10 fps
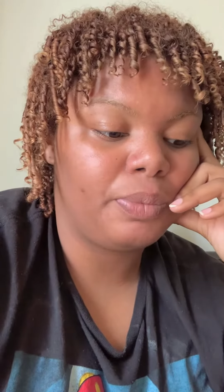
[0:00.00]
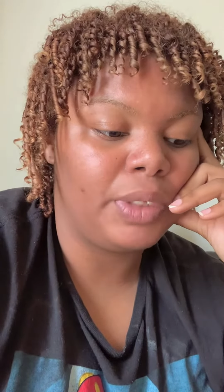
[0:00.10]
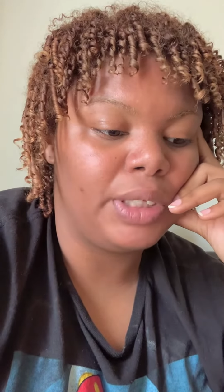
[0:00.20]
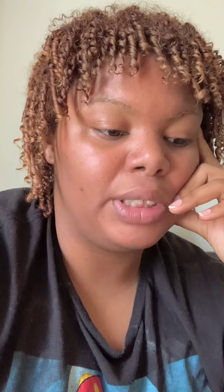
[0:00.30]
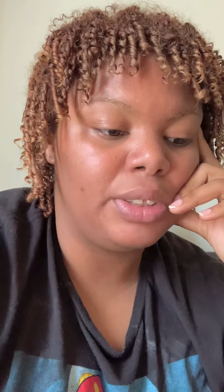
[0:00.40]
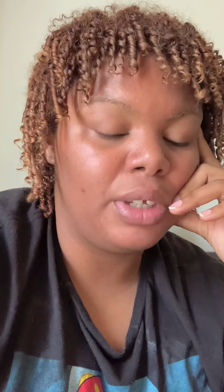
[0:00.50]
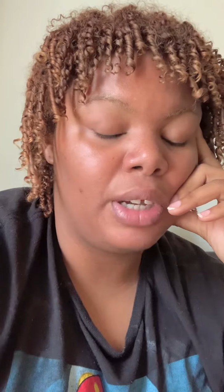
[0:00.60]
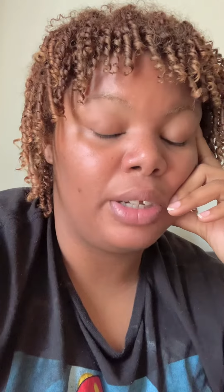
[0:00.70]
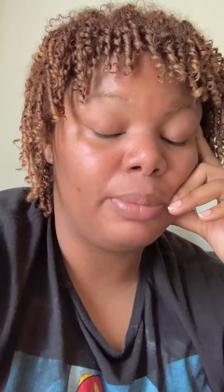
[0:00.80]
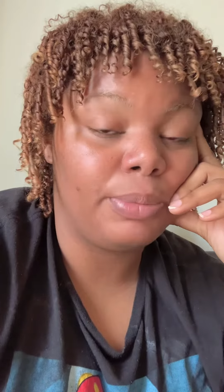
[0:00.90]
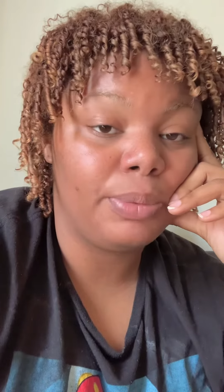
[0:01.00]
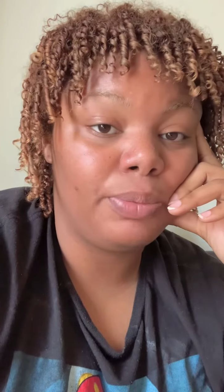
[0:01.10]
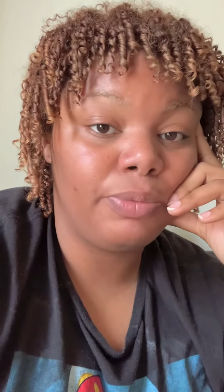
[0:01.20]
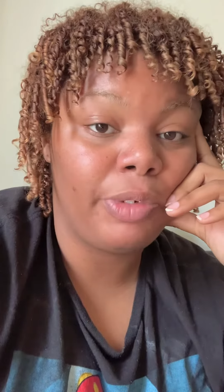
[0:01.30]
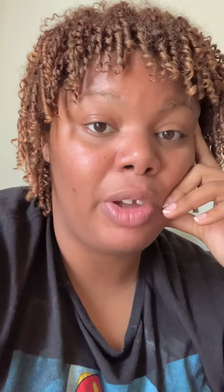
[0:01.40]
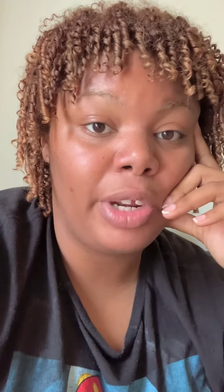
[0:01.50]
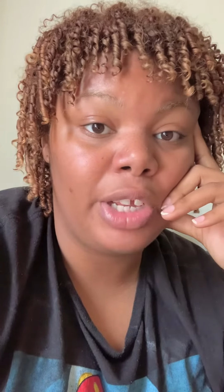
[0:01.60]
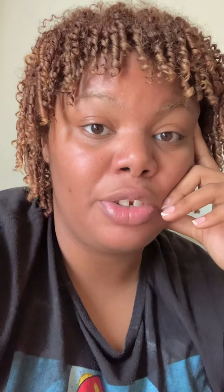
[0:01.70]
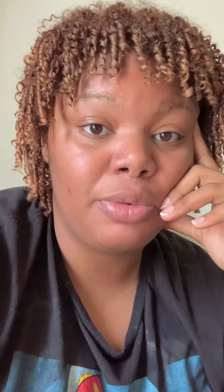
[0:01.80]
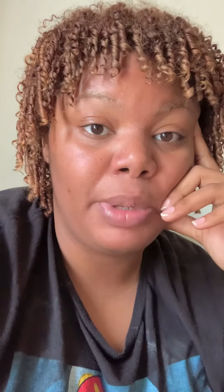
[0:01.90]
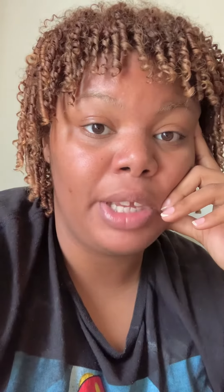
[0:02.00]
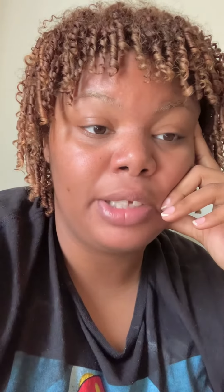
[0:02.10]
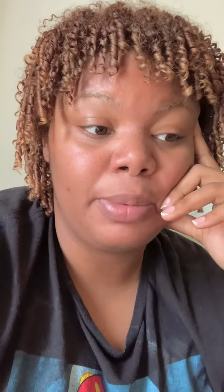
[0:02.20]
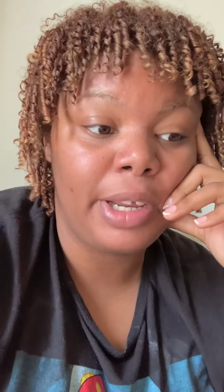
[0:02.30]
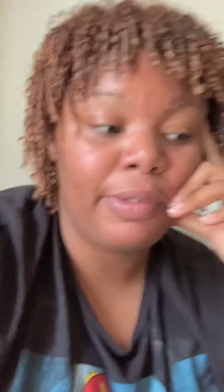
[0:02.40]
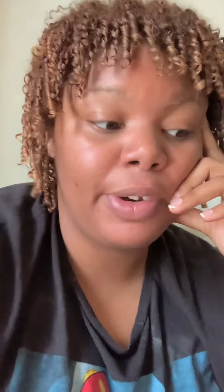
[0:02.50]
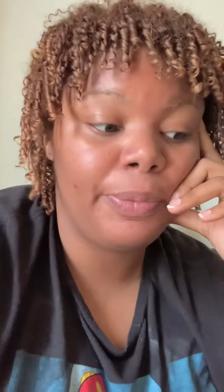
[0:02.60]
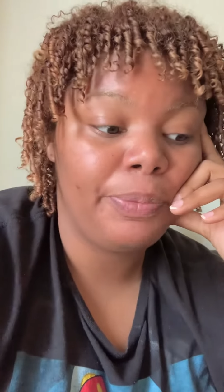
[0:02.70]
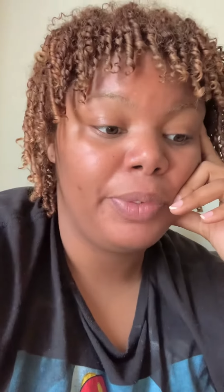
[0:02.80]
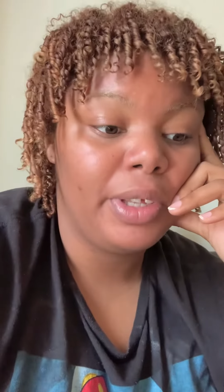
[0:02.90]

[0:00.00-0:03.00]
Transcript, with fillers: these um fallen angel beings whatever